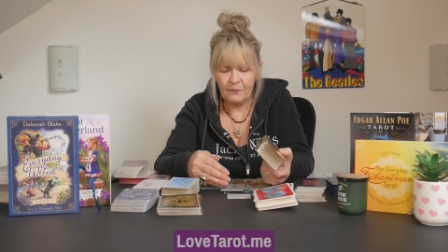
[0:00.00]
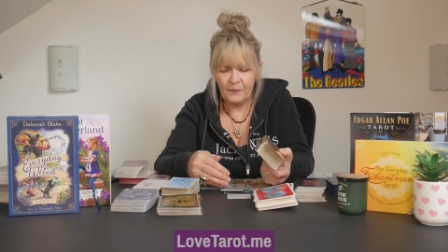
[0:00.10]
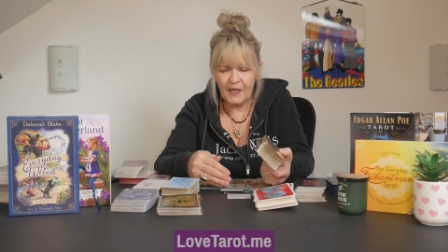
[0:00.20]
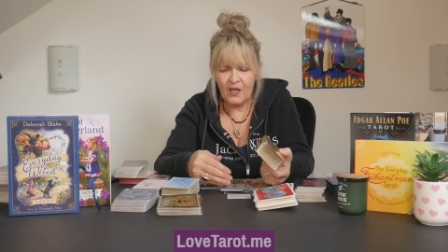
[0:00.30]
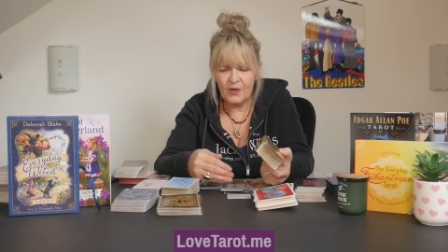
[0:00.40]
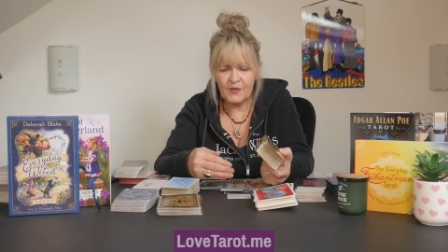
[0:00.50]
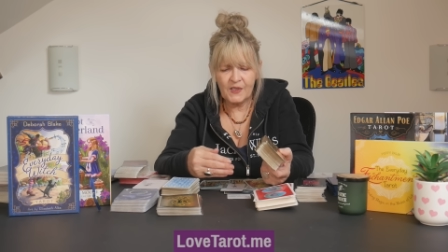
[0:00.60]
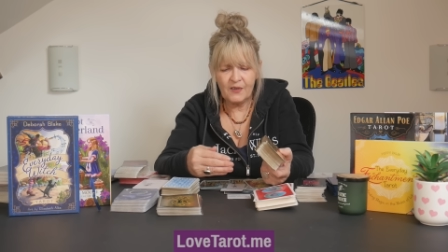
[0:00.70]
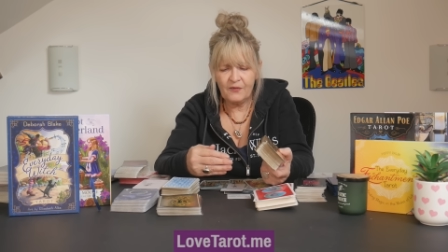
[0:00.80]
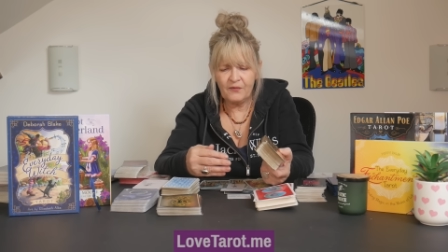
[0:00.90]
because
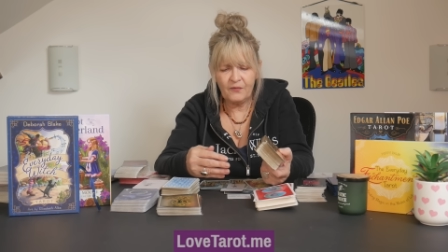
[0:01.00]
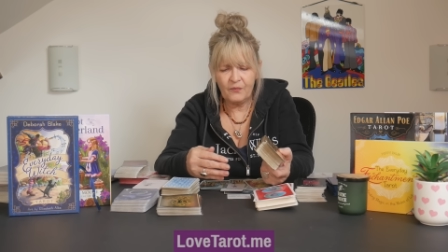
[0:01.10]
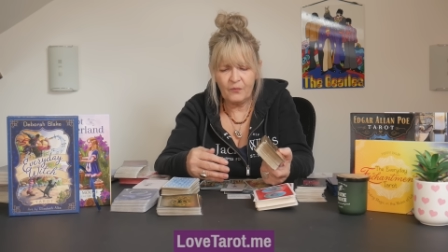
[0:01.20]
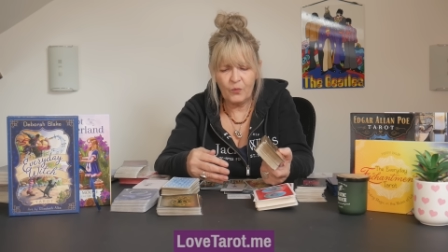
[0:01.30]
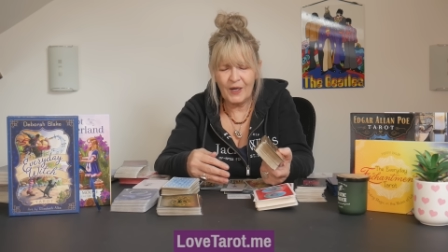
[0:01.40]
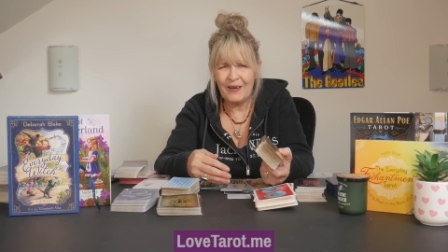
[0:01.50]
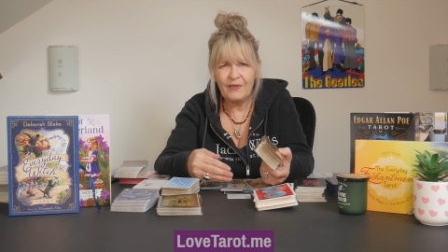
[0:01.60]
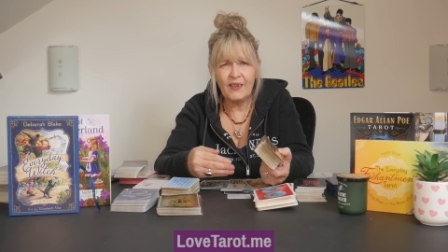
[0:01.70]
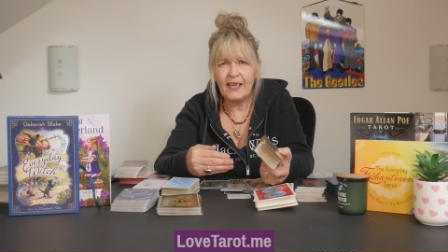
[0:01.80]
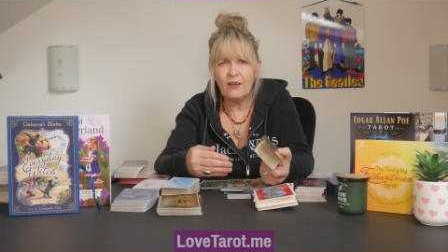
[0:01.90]
of
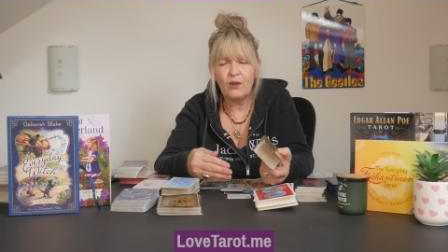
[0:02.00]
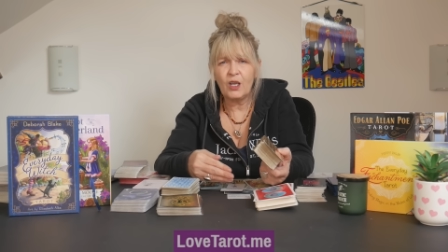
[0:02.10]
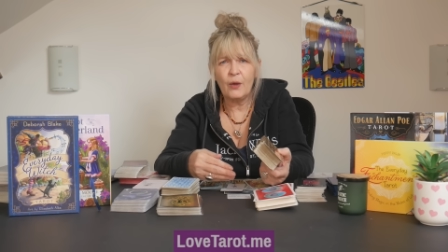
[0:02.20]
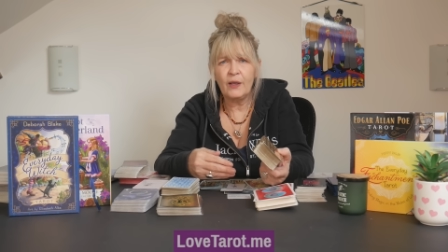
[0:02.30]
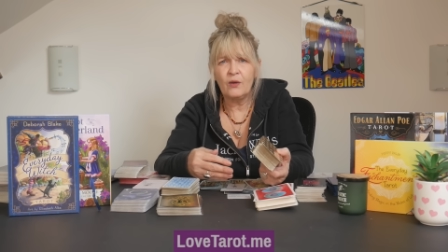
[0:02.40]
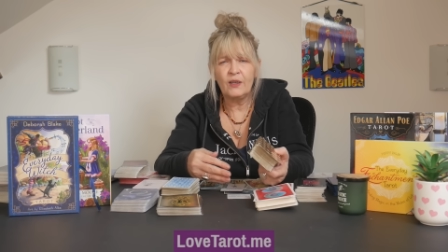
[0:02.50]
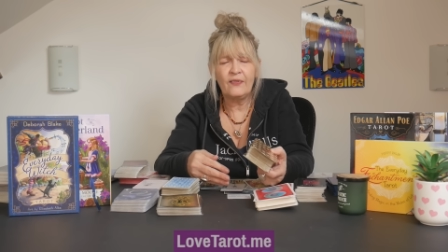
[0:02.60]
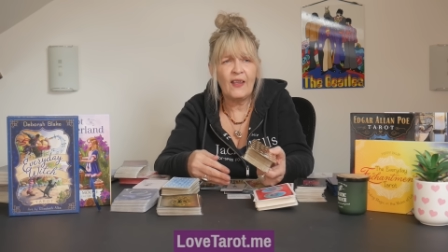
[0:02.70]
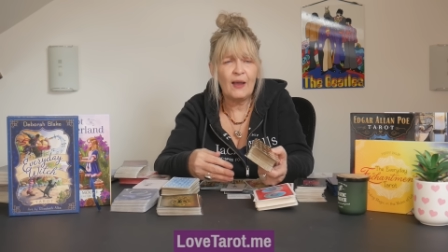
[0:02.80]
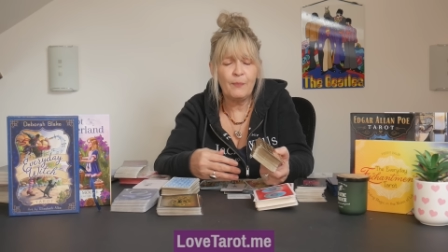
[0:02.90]
whatever they got going on
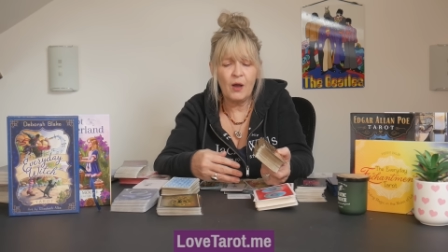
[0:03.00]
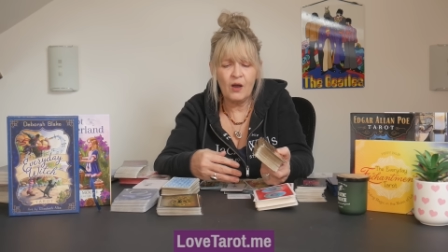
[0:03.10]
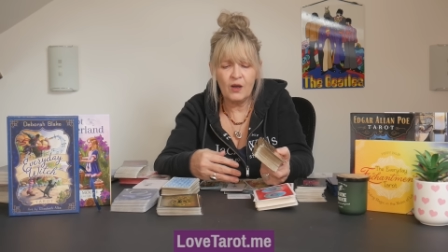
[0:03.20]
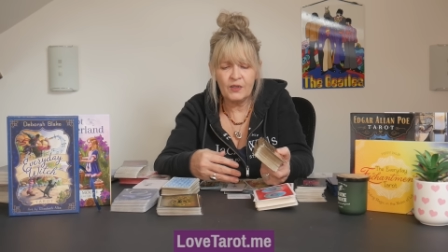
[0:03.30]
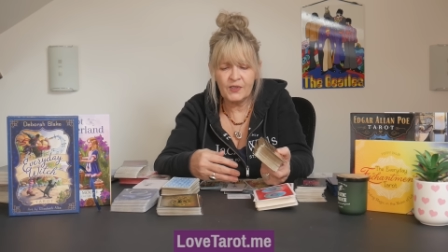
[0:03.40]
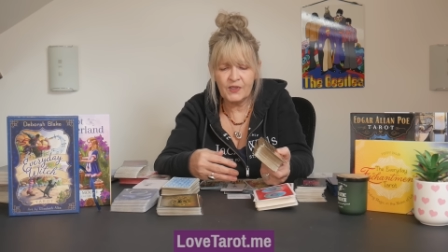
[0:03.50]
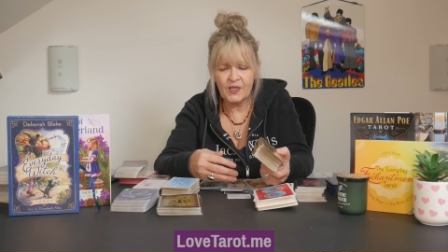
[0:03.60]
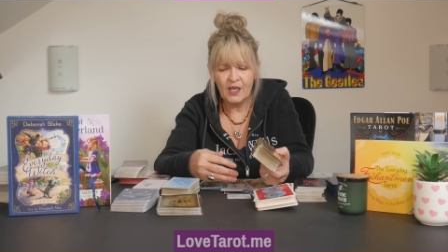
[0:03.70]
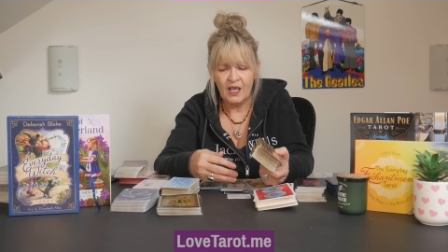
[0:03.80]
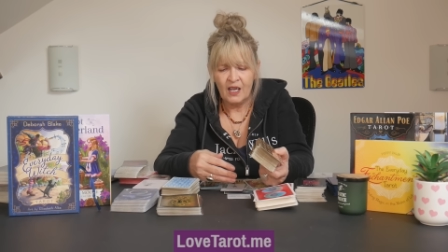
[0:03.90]
in their
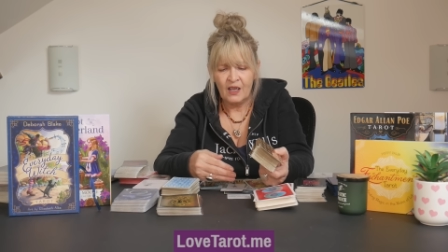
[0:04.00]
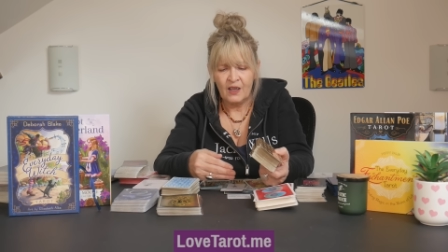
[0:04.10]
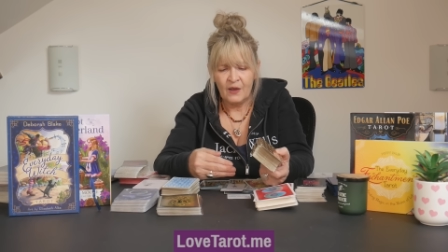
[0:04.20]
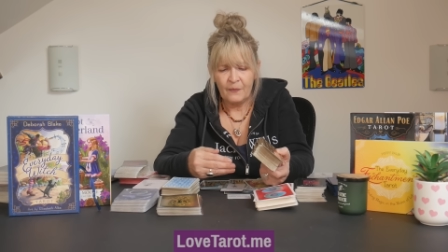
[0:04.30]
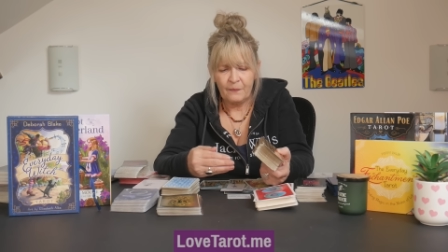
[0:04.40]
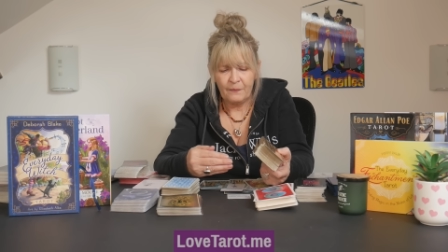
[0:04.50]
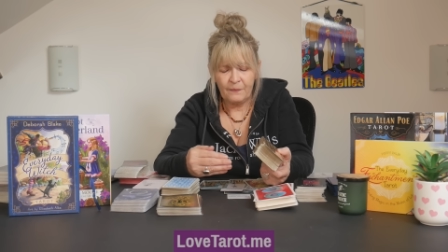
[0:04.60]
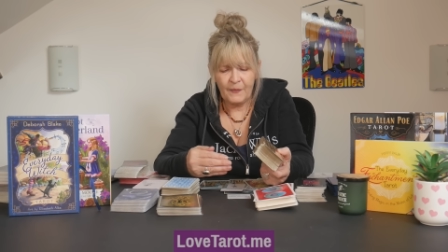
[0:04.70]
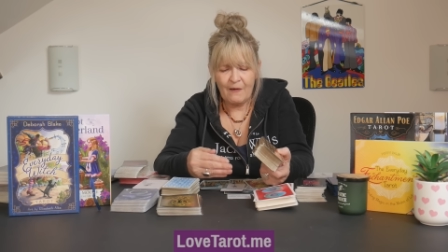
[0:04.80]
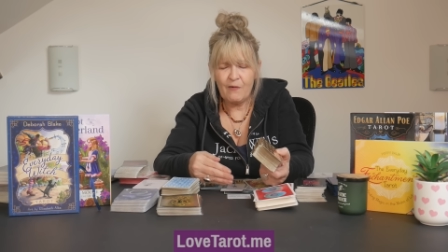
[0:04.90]
past,
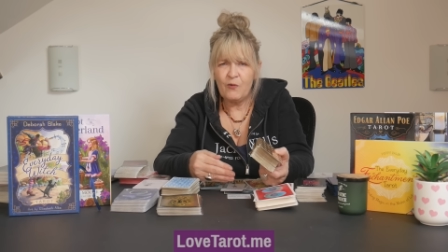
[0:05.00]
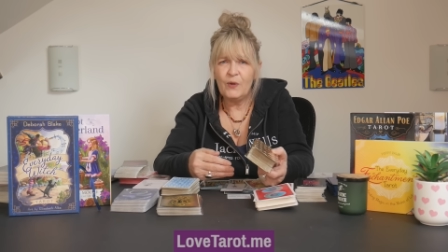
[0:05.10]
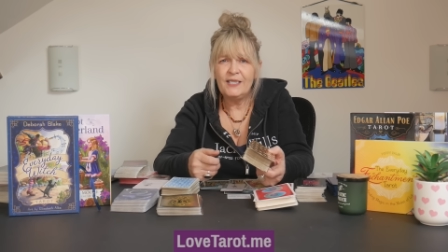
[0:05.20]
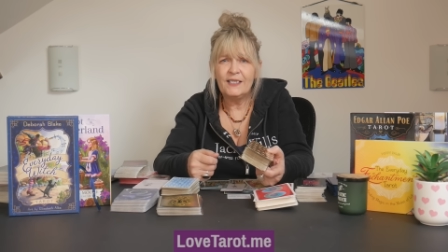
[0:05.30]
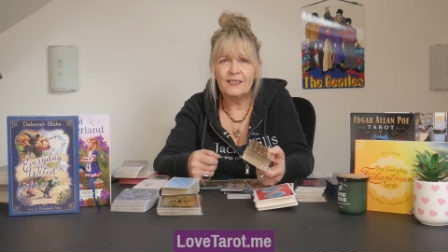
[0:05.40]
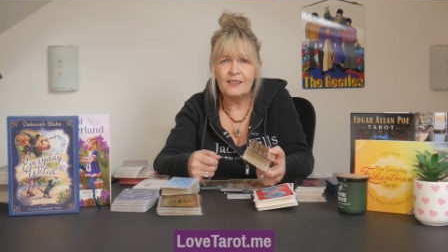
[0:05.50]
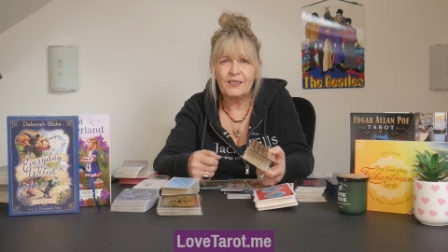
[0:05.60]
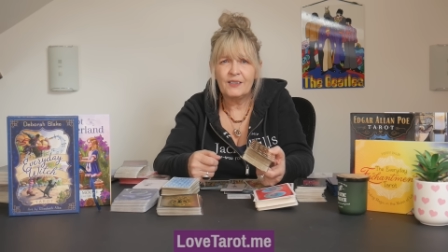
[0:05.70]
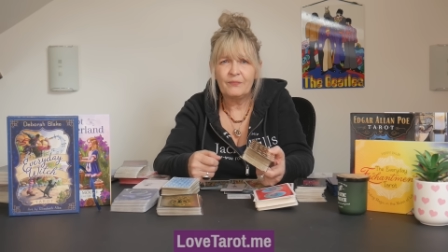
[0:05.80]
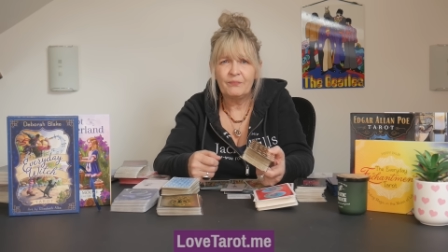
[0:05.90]
they're avoidant.